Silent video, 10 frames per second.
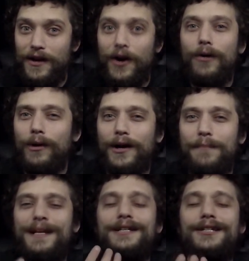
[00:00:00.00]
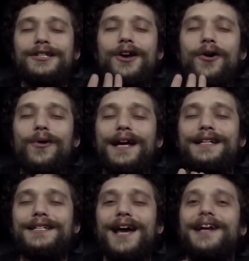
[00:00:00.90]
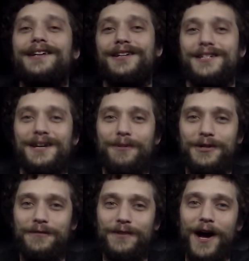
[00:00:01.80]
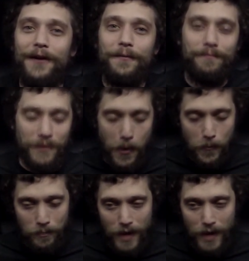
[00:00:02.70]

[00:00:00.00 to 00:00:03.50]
who are going to be so excited to see what you've done. So